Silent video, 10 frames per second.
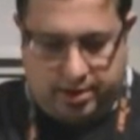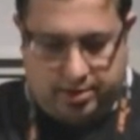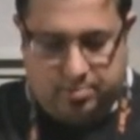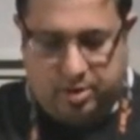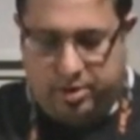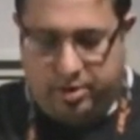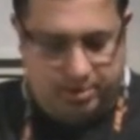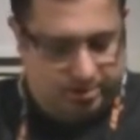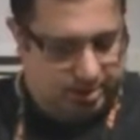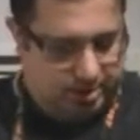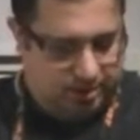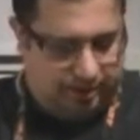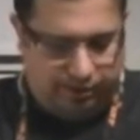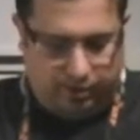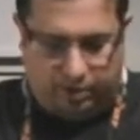this motor does
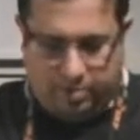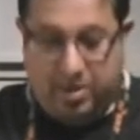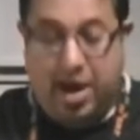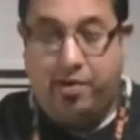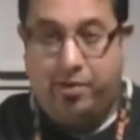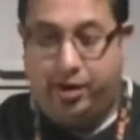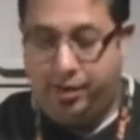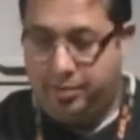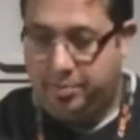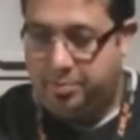deliver a lot of power,